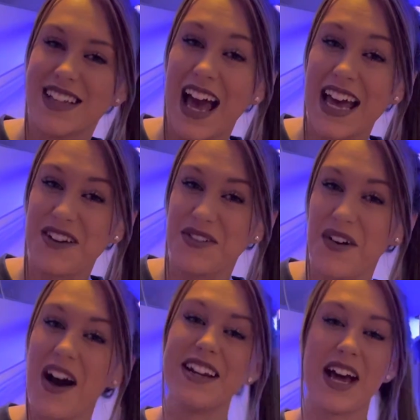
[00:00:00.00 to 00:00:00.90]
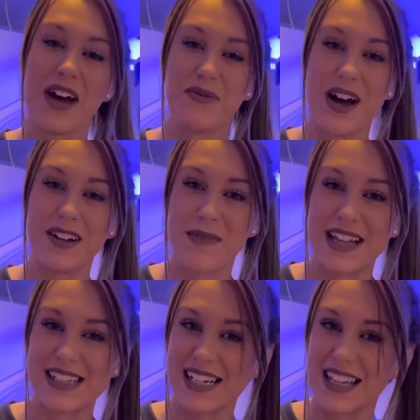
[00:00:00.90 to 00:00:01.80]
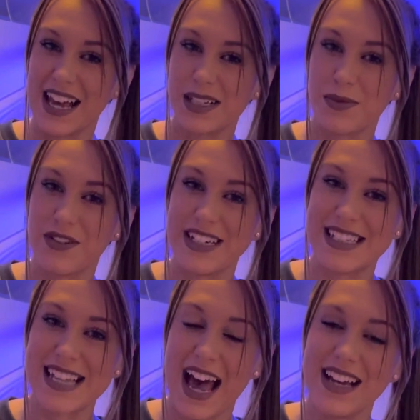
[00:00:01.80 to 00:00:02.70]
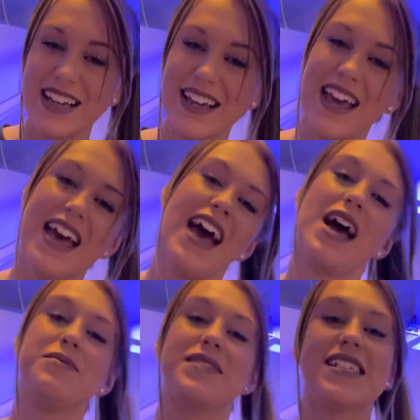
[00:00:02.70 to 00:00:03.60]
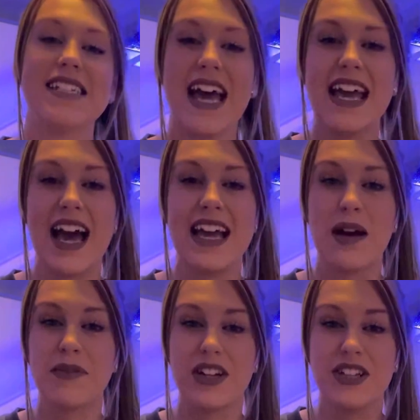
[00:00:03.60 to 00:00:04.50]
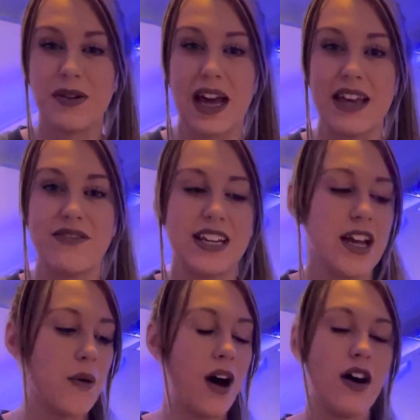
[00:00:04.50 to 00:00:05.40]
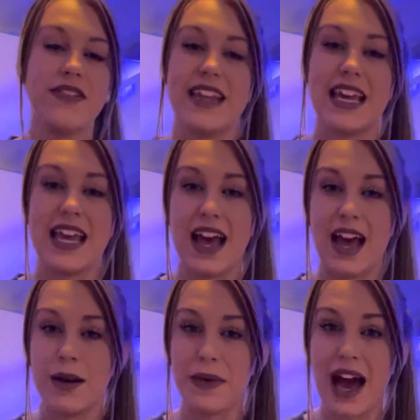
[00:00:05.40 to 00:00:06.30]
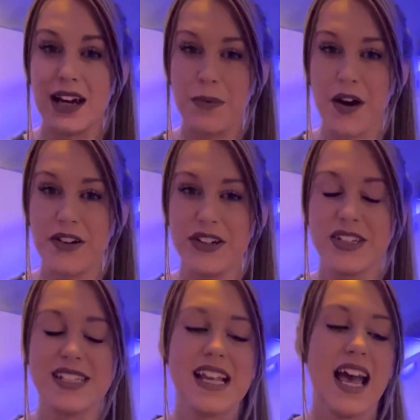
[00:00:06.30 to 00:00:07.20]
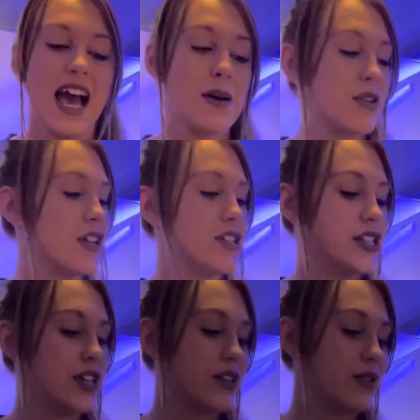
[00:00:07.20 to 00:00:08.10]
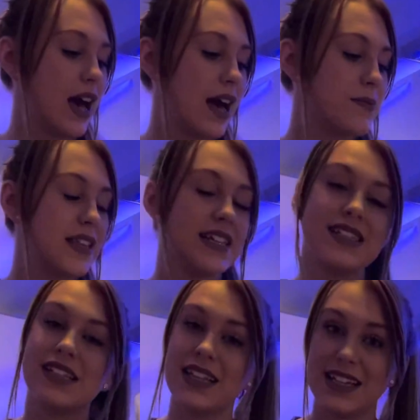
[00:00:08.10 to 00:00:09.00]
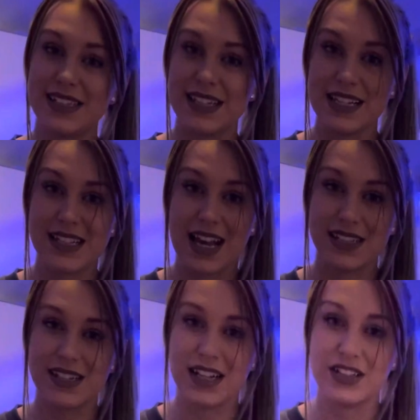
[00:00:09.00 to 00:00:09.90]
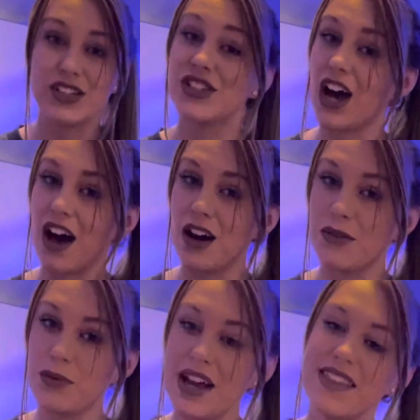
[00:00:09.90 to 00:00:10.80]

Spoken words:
everyone and welcome back to Colette's Marine Tank. Today I am going to do a video on the Hanna products. I'm going to do the salinity tester to start off with.